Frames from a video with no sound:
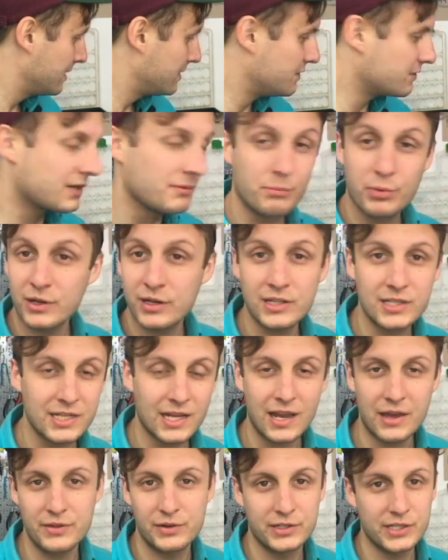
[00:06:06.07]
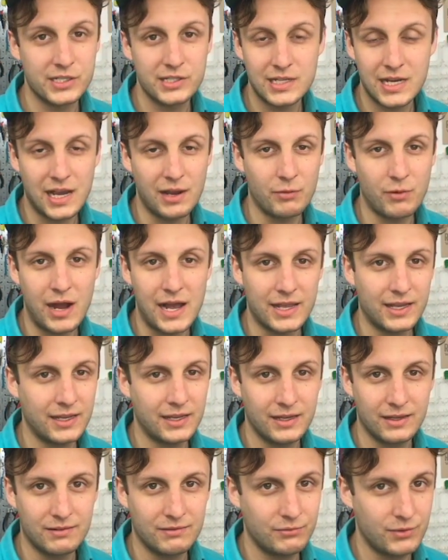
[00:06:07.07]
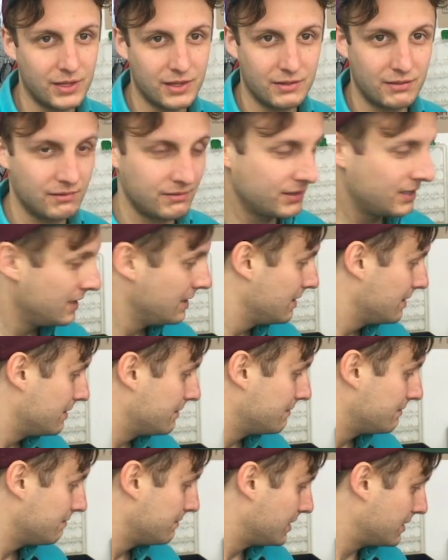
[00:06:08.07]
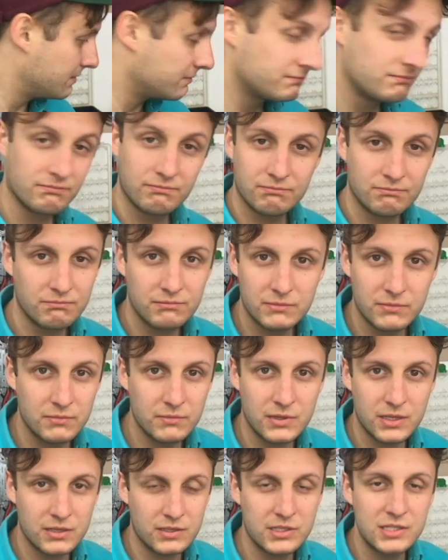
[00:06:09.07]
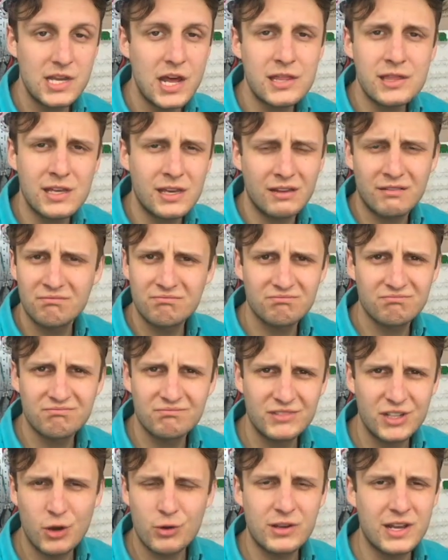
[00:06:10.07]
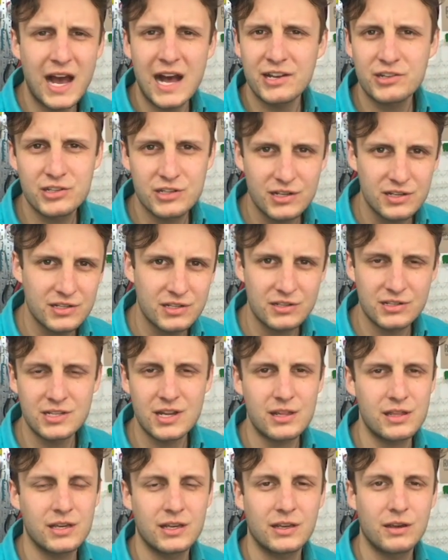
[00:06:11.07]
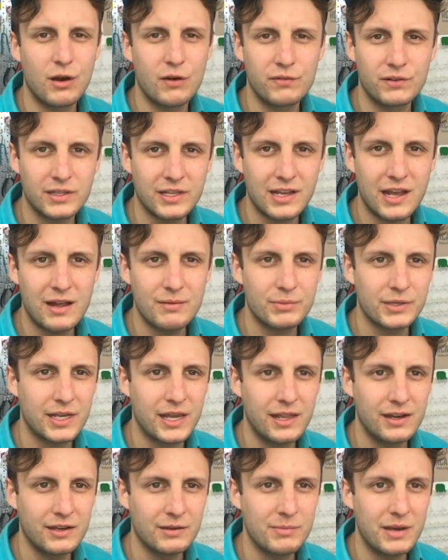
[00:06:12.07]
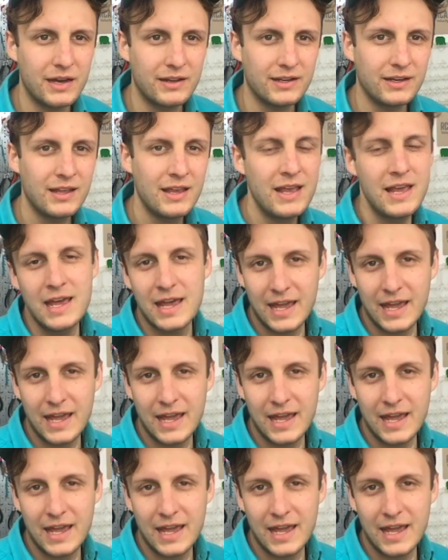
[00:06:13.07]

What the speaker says: You can put it together as a DIY kit with, you know, there's nothing, no gotchas, there's nothing overly complicated about it.